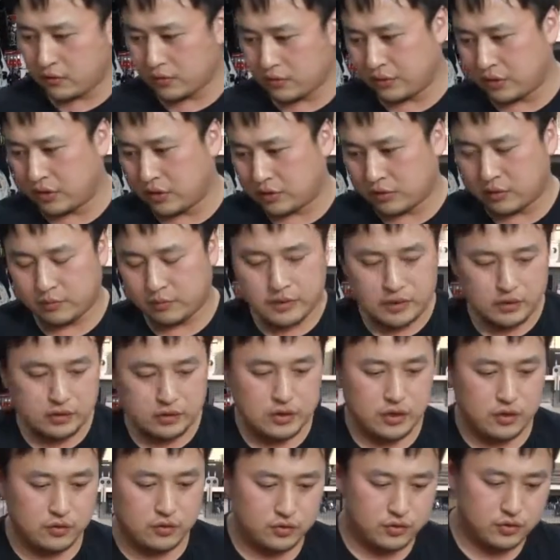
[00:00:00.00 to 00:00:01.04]
talked about
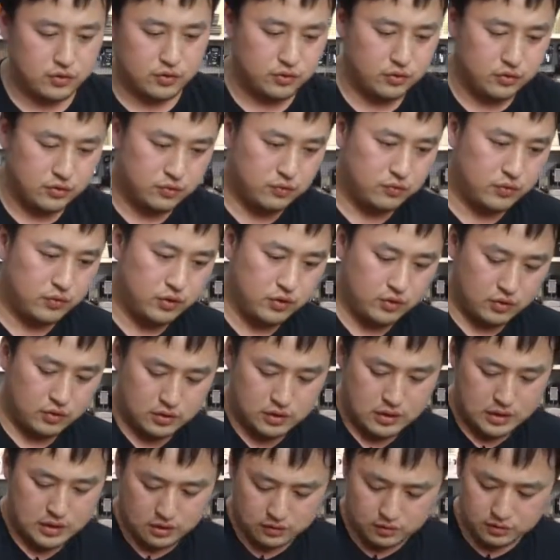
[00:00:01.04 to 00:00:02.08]
cold shoes. We're
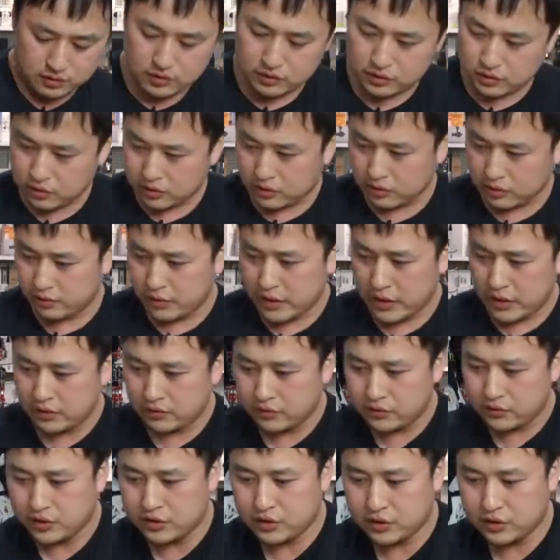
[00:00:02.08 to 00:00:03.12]
now going to talk
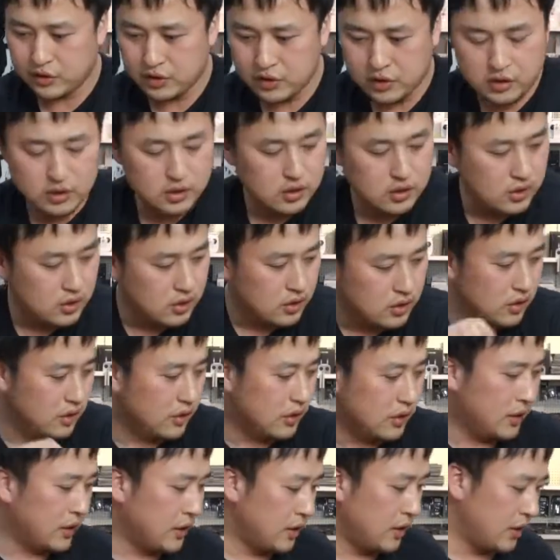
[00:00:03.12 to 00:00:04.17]
about
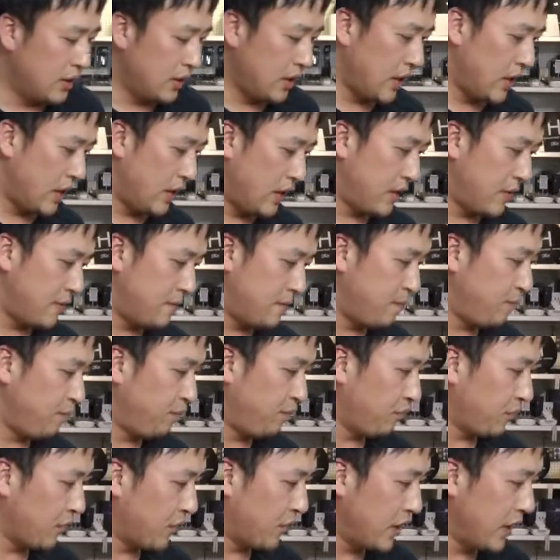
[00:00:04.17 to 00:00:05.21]
the
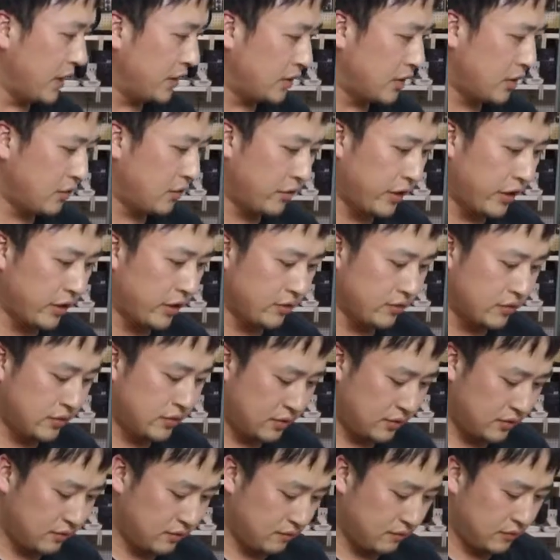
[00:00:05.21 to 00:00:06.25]
NATO
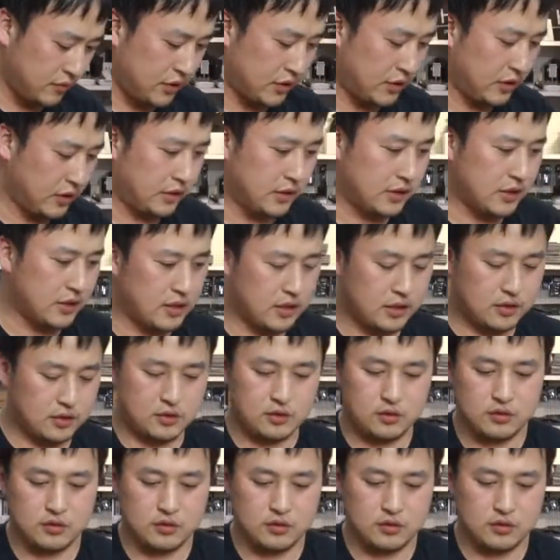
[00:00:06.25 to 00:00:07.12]
rails, like these guys.